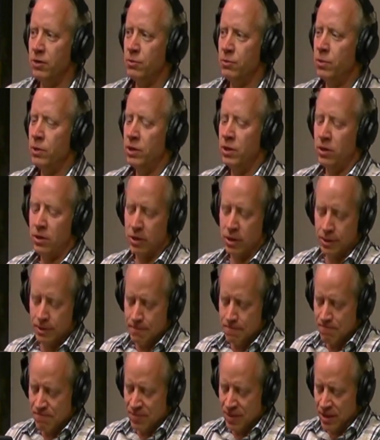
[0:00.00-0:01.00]
We are
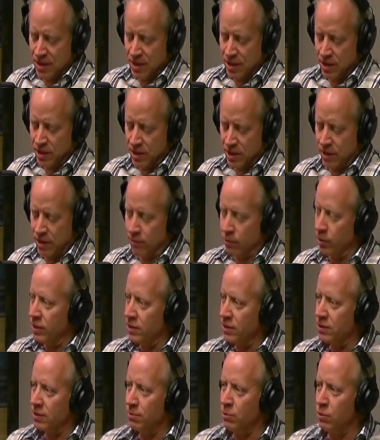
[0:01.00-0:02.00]
endeavoring
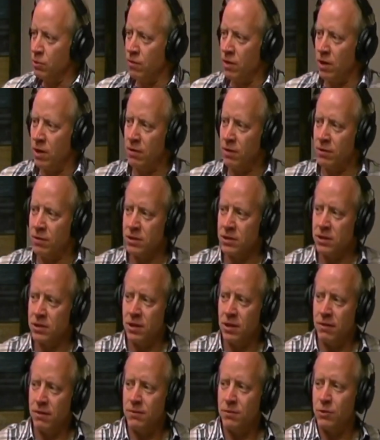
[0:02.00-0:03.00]
to move all of our
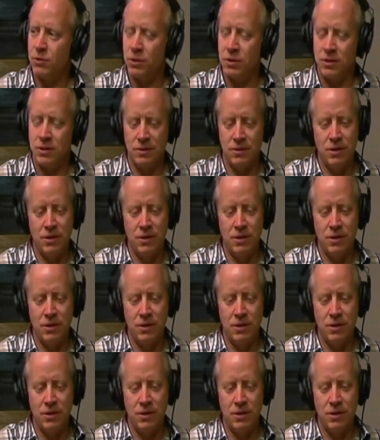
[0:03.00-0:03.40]
stuff to